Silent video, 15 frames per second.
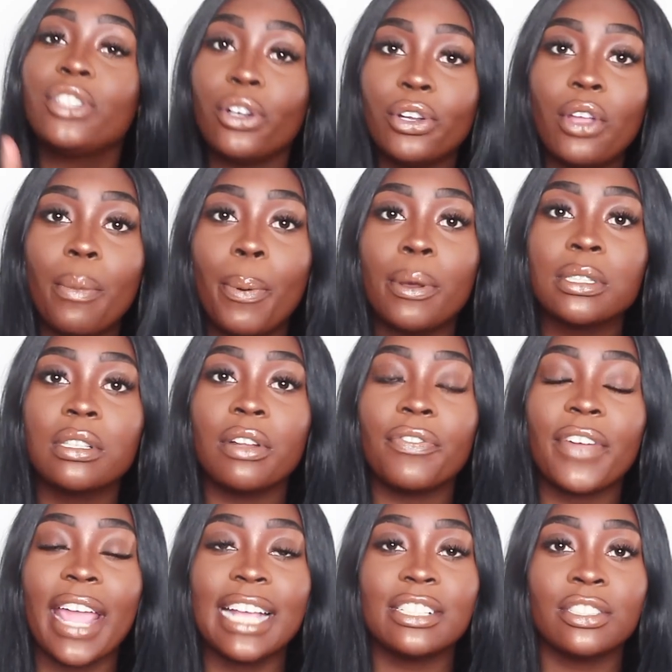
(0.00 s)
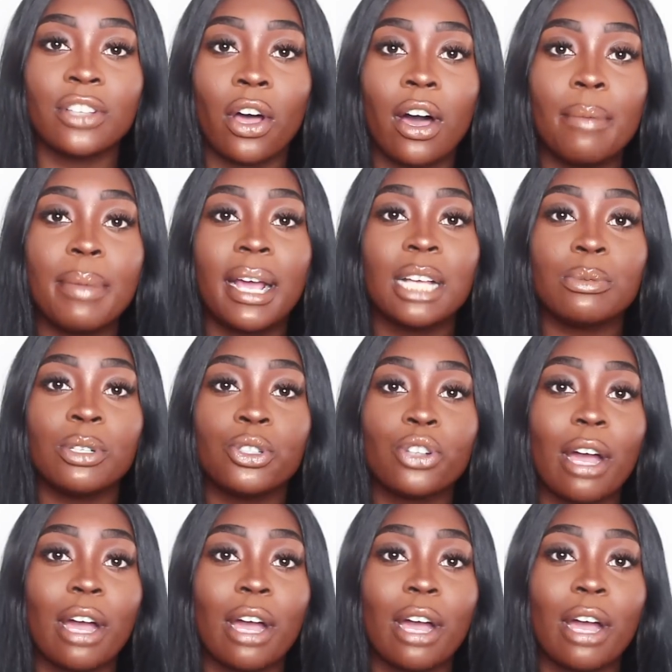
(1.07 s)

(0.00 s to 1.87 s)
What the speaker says: Turn your post notifications on because we